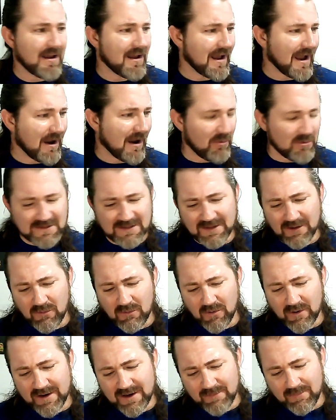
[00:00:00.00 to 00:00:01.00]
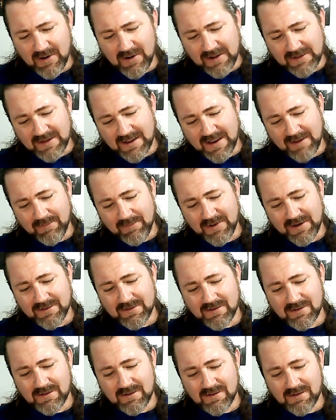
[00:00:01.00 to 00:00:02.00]
I was a little worried about that, but
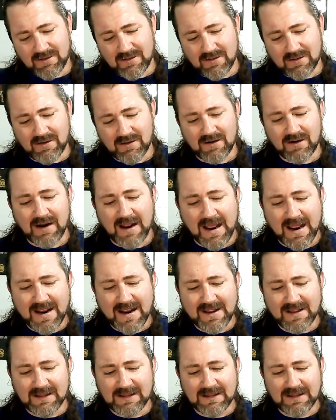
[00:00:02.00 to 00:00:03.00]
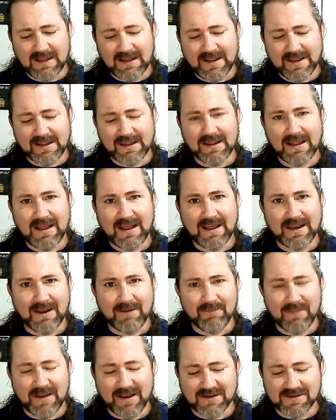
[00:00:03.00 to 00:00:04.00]
I like that.
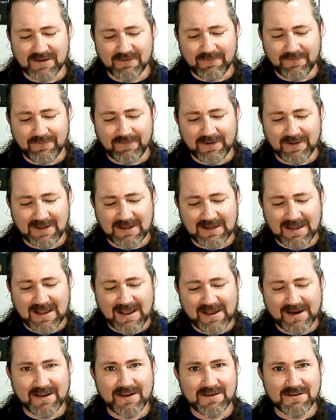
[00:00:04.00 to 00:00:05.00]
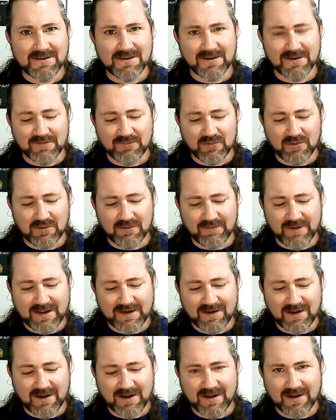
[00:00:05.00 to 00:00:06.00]
That makes it feel a lot easier to move
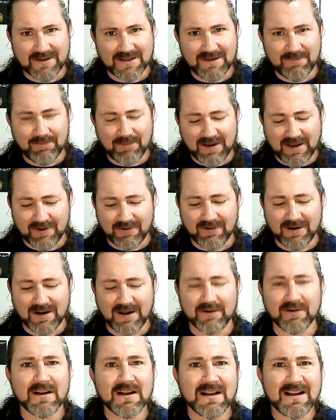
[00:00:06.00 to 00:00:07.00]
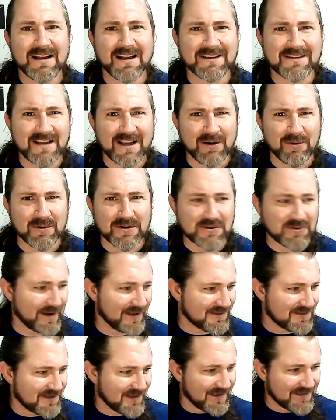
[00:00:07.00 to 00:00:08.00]
that D-pad around. Let's see how it
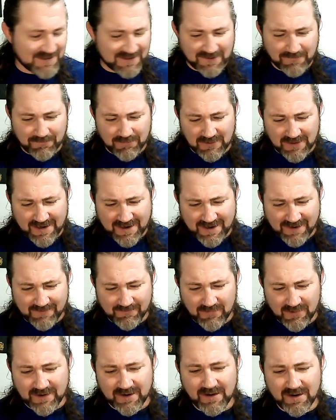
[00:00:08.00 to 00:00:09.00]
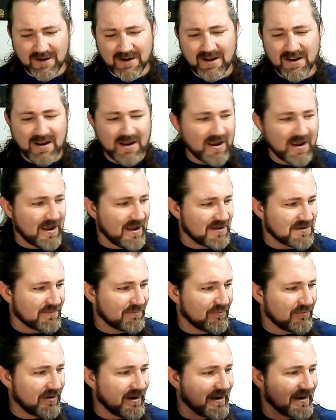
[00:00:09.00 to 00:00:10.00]
translates into playing, but as of
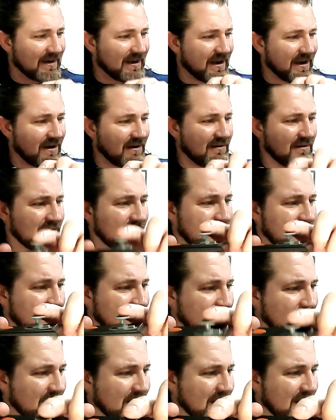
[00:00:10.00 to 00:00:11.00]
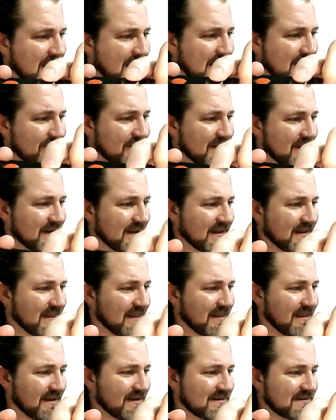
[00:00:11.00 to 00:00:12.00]
right now, having
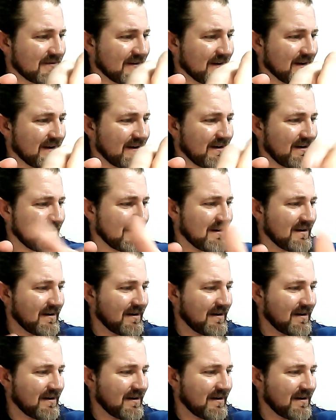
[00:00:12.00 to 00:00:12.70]
this right here,